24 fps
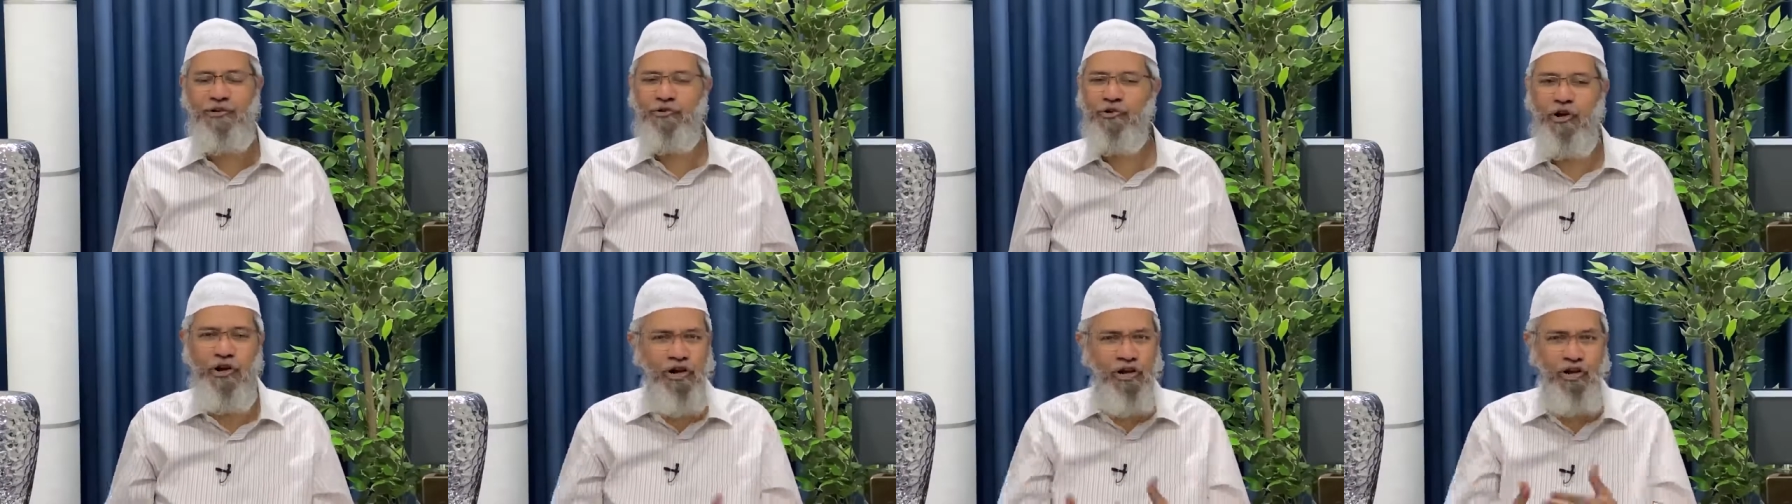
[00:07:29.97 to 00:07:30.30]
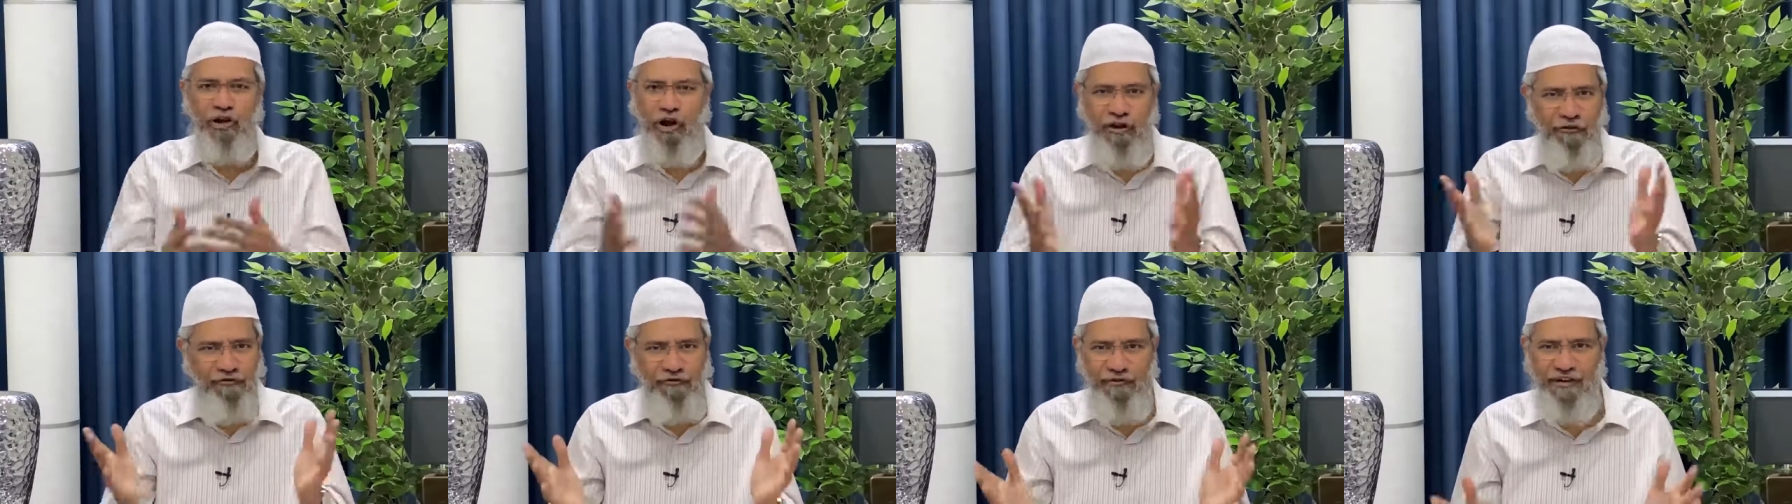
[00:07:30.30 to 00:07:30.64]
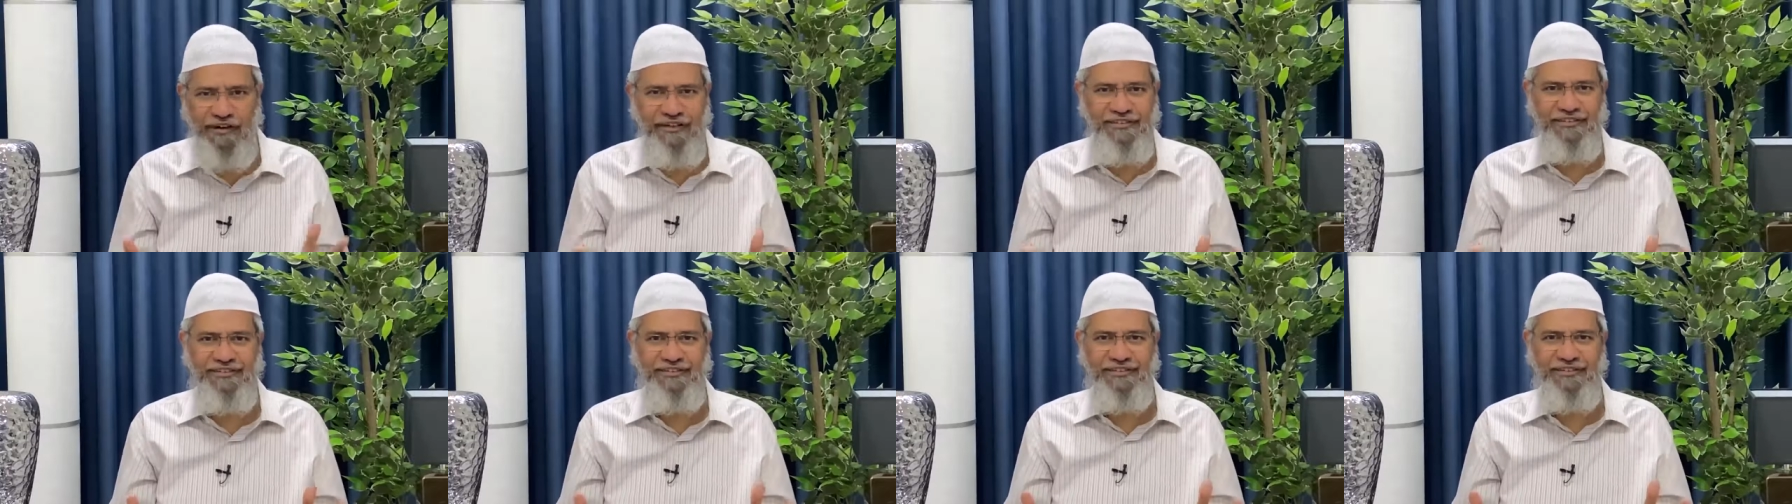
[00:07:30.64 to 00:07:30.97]
Not a
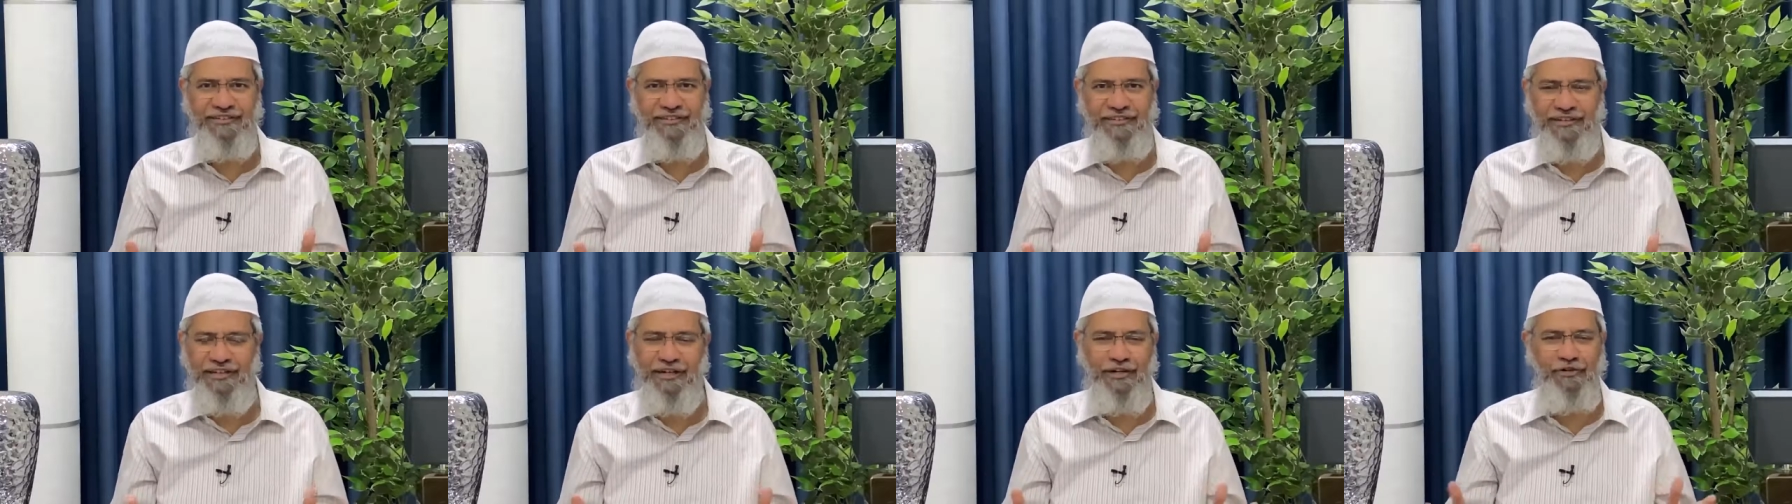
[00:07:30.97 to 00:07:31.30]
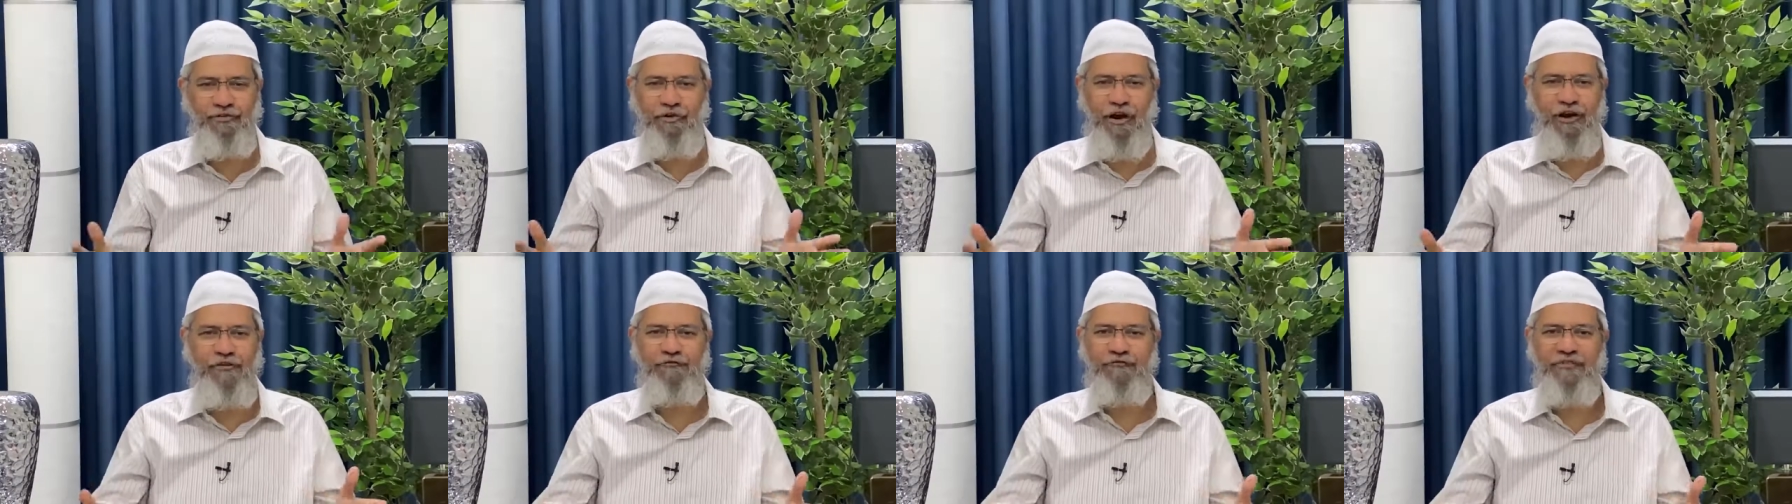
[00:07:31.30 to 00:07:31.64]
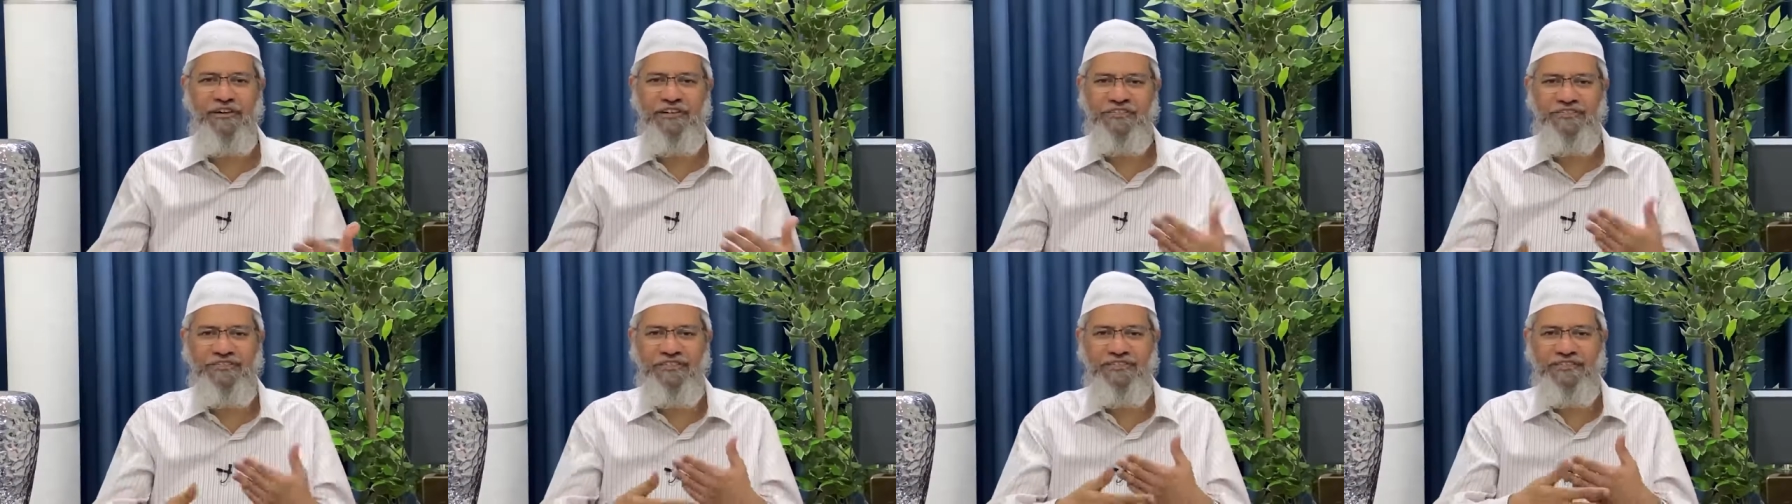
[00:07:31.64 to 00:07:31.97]
conference. In
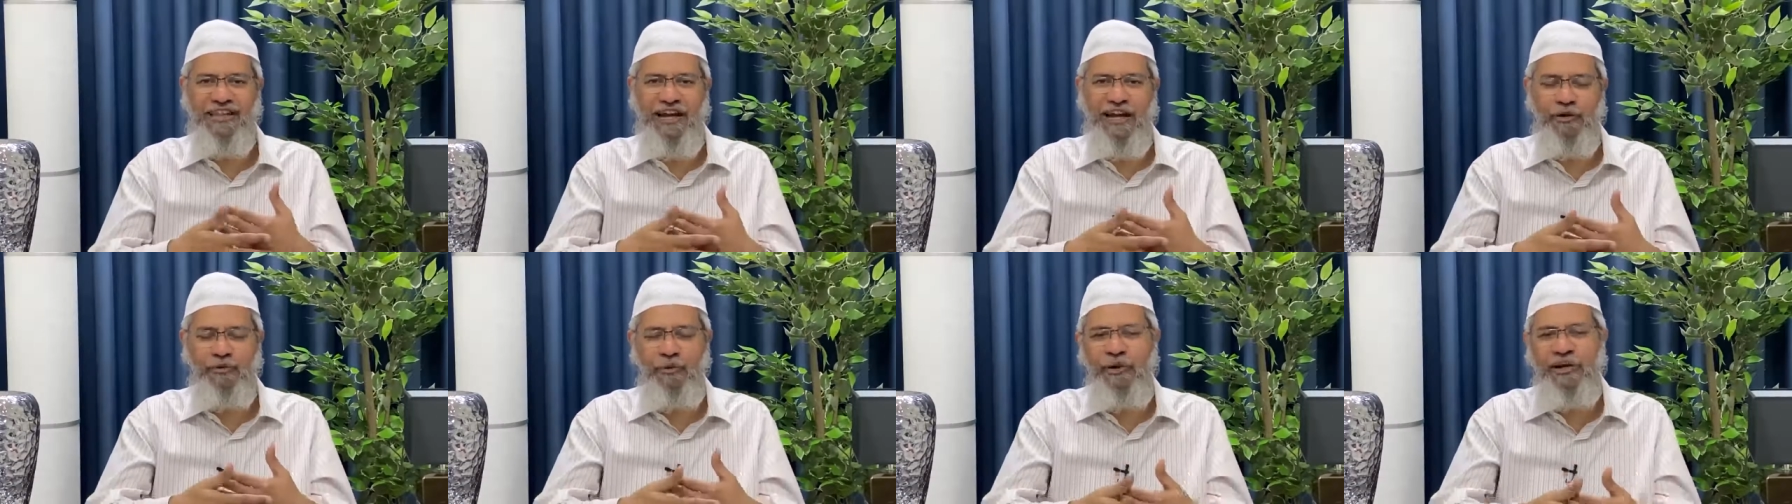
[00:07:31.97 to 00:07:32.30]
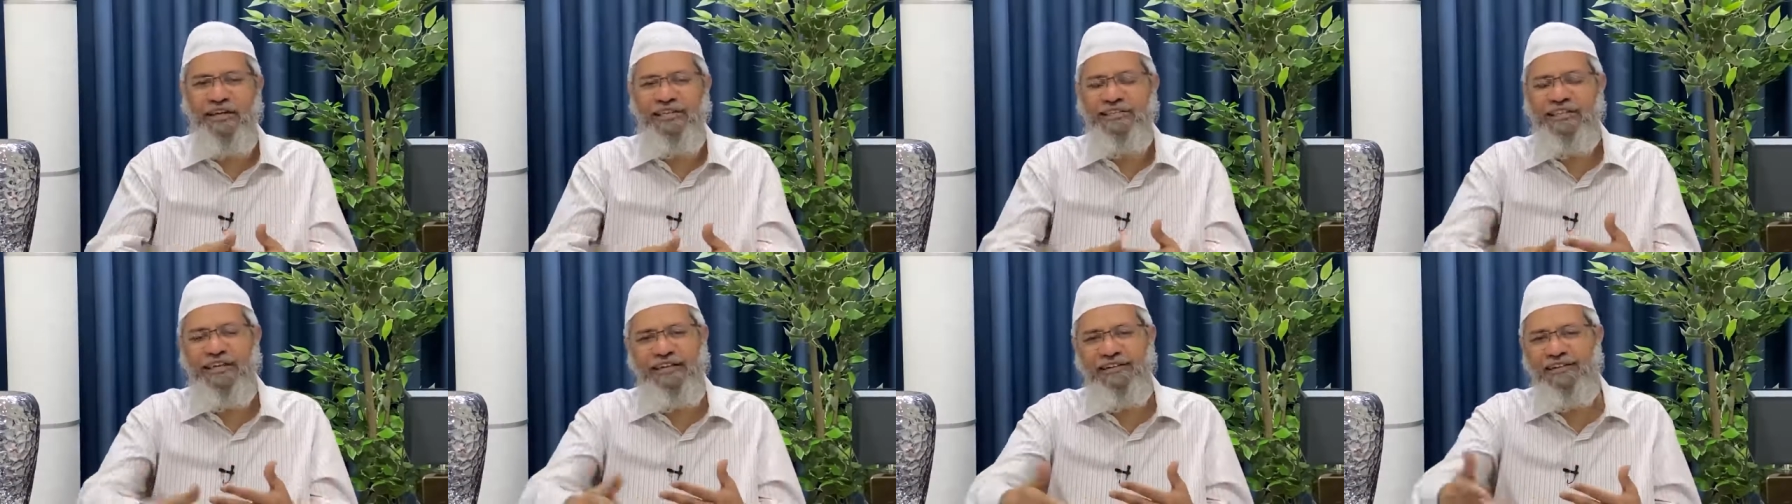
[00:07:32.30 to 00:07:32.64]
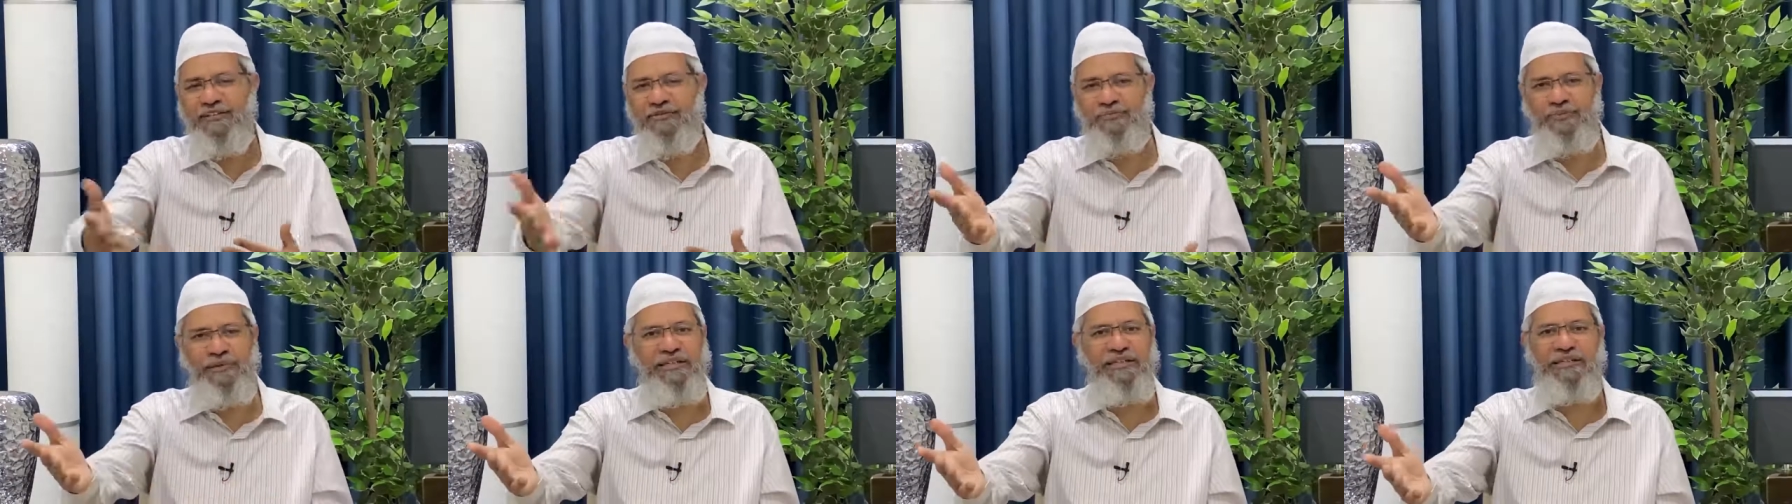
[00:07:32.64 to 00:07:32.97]
conferences there are 20,
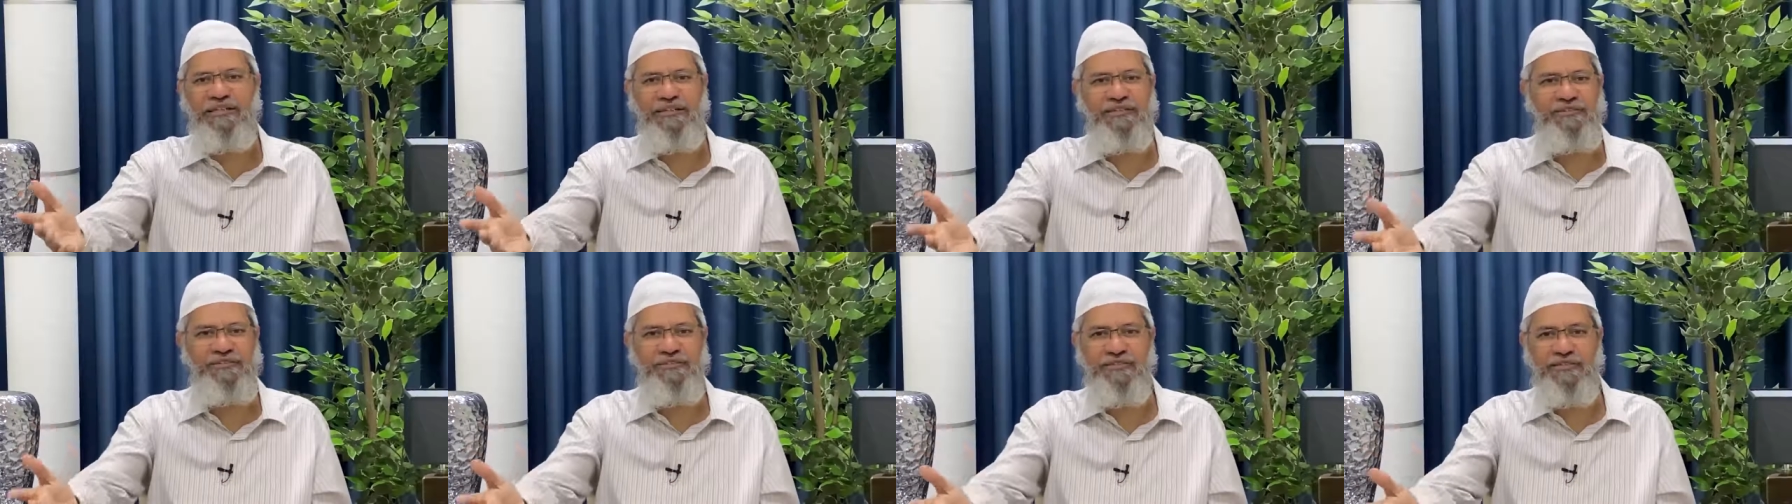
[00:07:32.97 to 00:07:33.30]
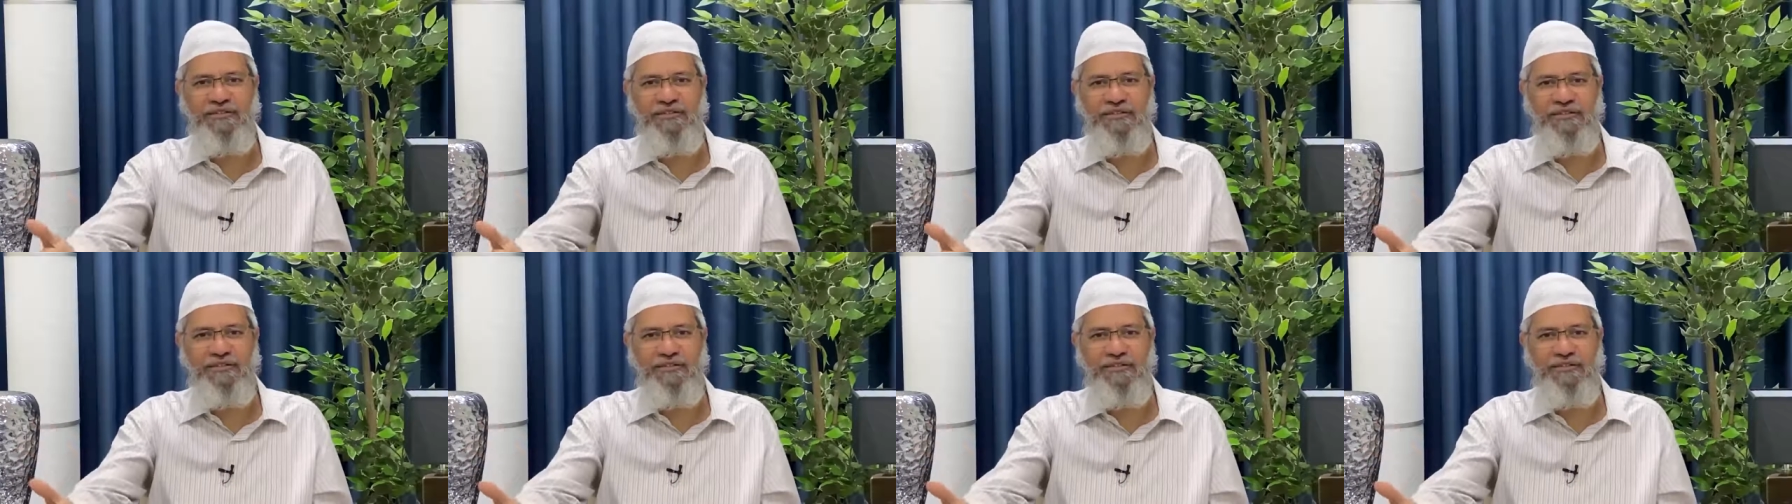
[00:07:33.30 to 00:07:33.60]
30 speakers.